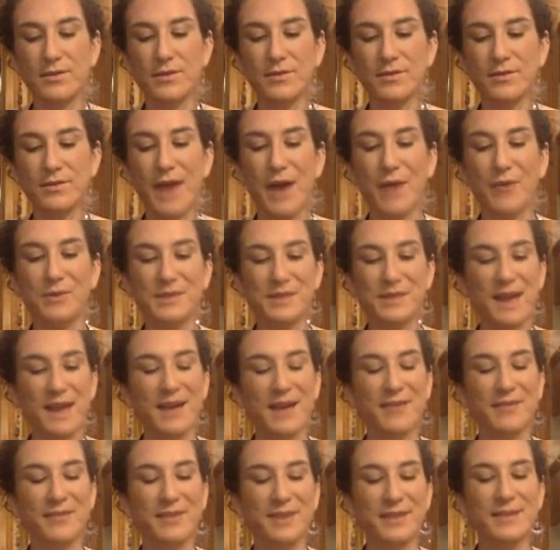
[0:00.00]
that was kind
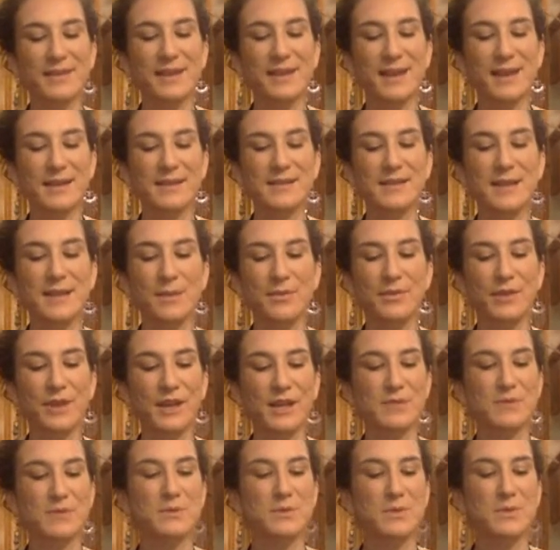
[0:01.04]
of like the next step for us
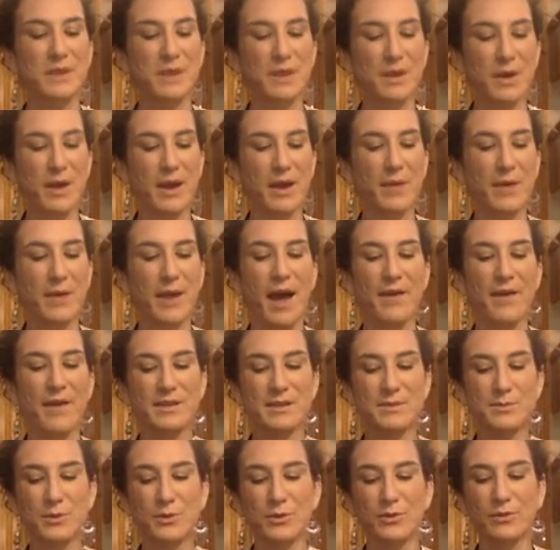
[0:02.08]
was we were like, okay, we have this
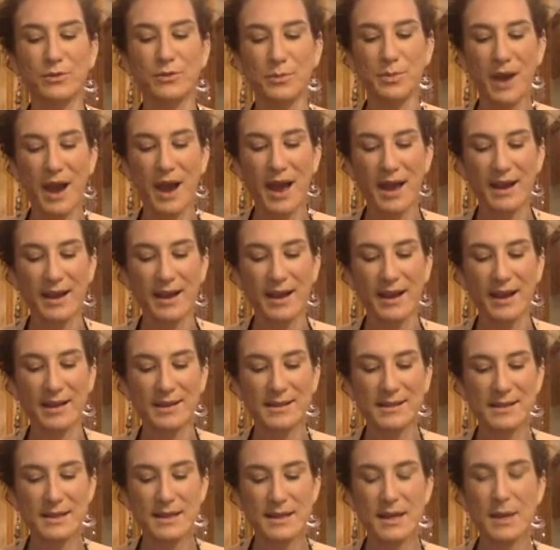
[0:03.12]
beautiful product,
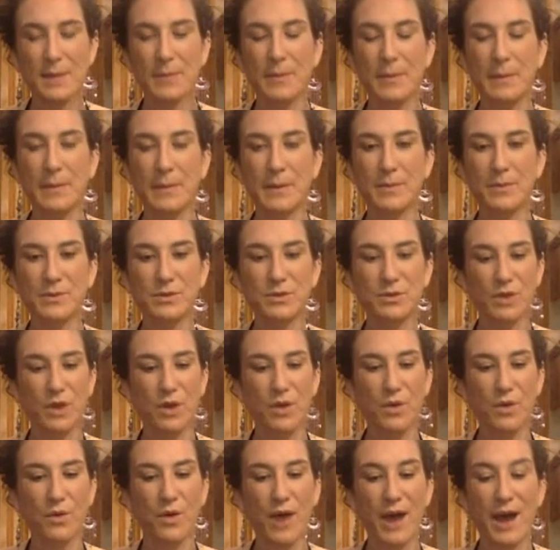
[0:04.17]
but people don't
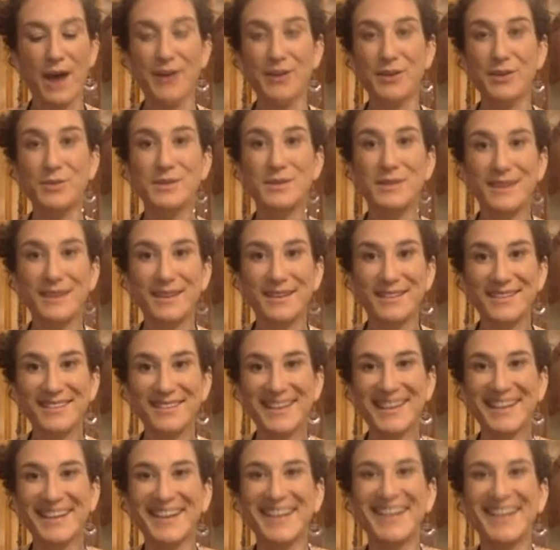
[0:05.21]
know how to use it.
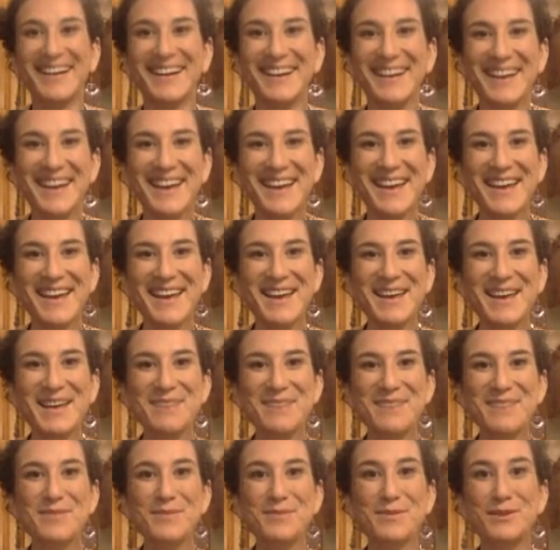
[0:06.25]

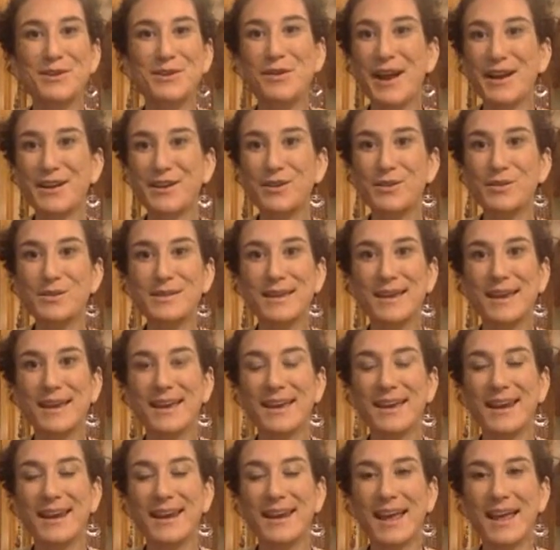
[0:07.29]
People don't know how to use it,
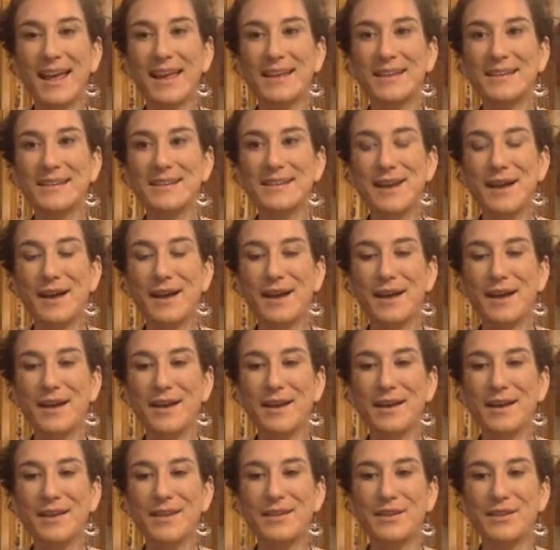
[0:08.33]
and uh,
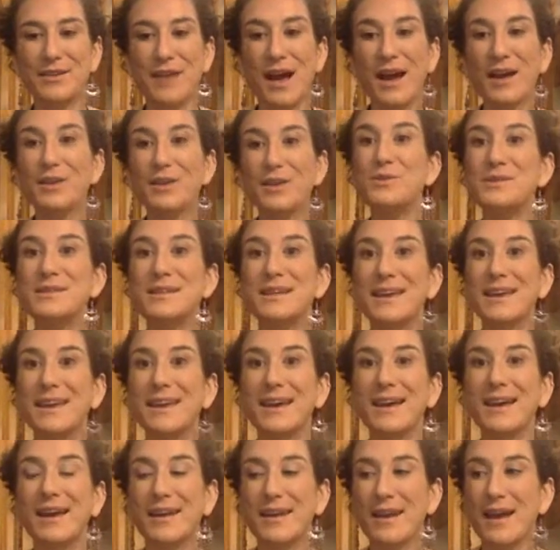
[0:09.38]
they're not using it
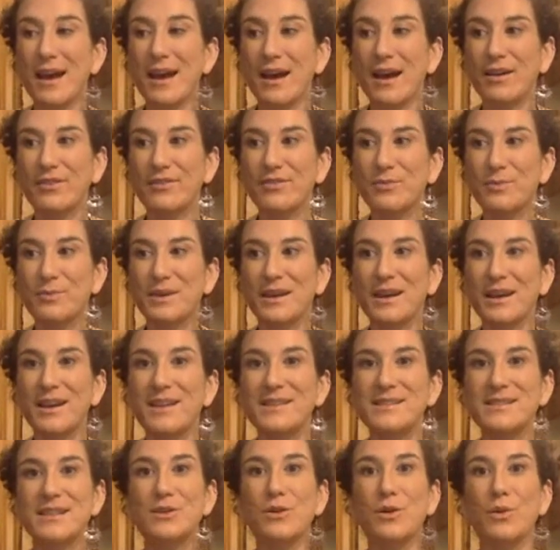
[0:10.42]
enough because
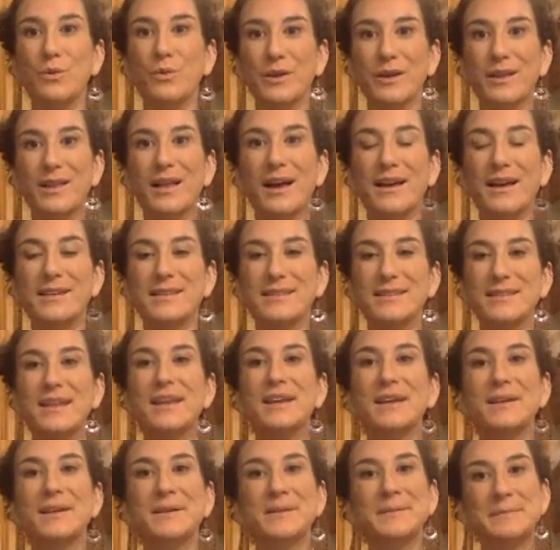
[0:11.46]
they don't realize
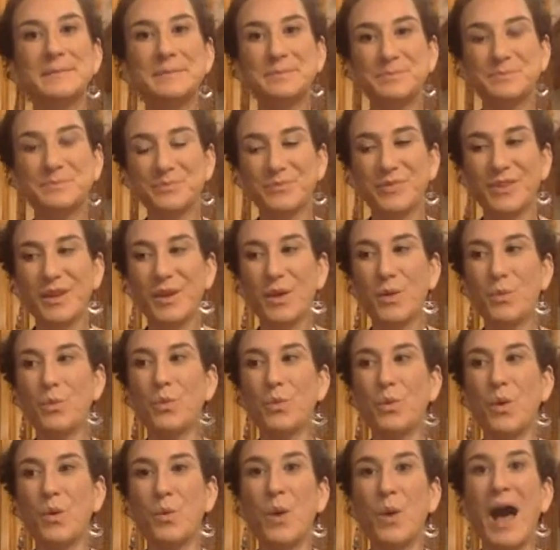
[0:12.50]

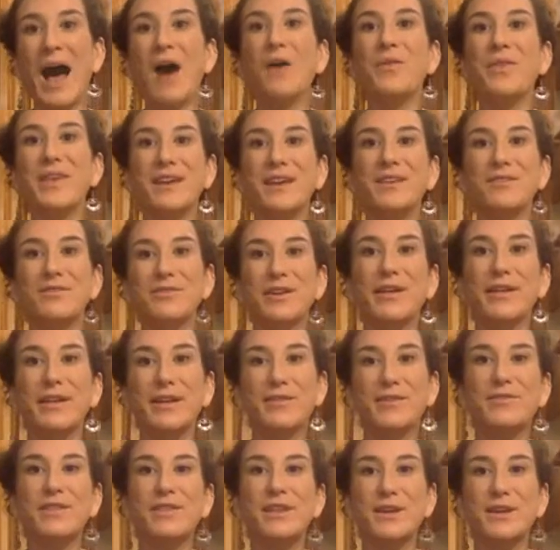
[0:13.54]
how they can feel
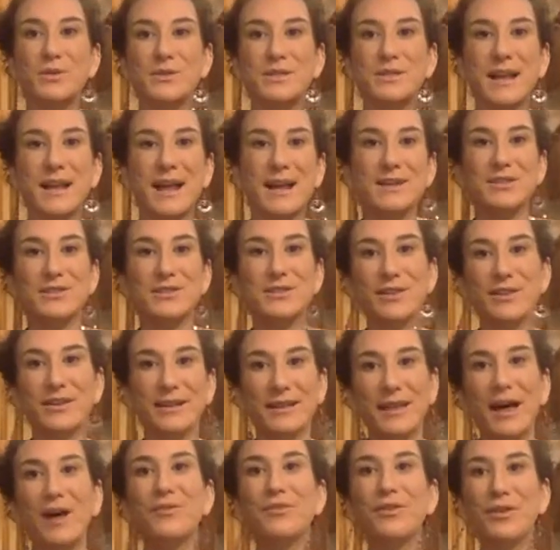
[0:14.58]
if they use it at a certain
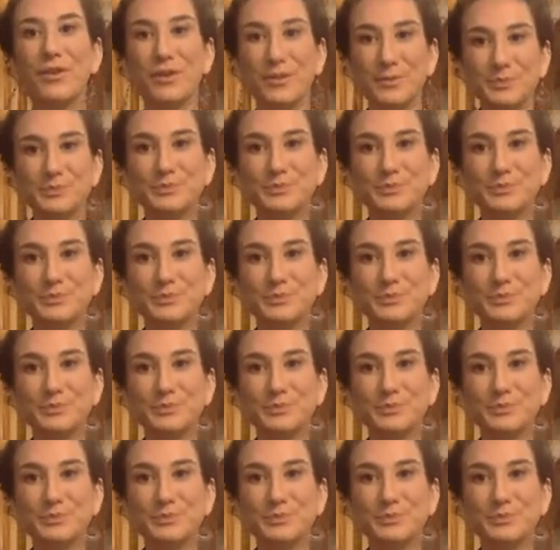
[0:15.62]
level.